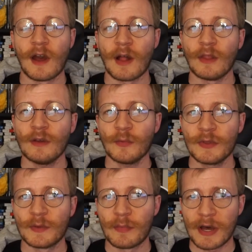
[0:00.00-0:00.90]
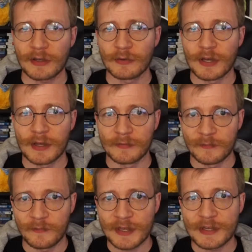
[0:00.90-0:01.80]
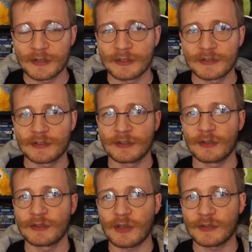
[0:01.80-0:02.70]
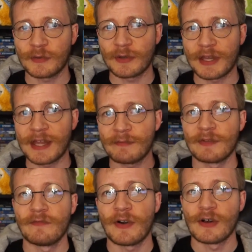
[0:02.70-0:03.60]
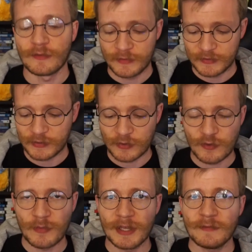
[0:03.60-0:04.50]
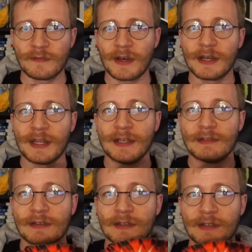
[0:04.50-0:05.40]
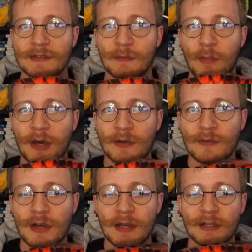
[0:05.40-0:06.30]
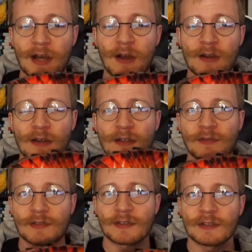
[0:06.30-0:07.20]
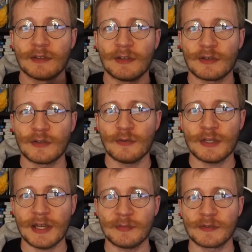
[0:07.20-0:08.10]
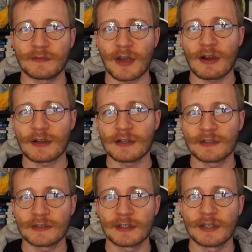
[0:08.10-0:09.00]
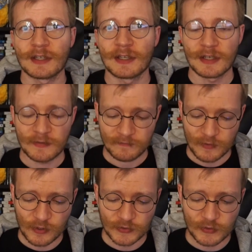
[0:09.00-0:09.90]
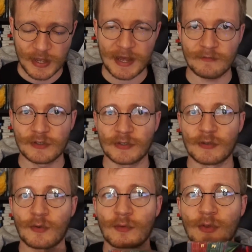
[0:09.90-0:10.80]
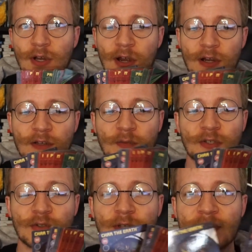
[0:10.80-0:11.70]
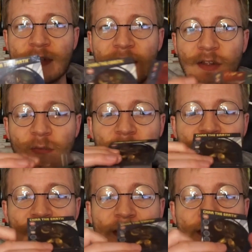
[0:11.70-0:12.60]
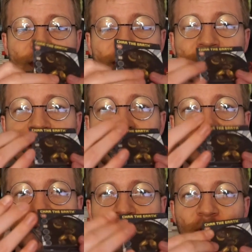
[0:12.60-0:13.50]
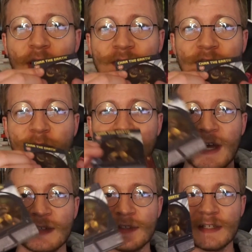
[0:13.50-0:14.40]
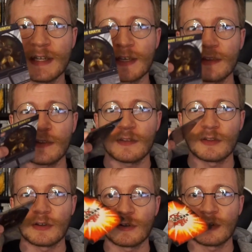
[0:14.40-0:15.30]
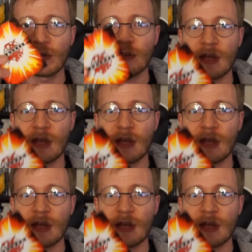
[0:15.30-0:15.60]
Along with the Bakugan figures, there's also a game involved, so you may find some Bakugan cards. There are two types of cards. First, you have just the normal cards, which you can tell because they're glossy plastic, they're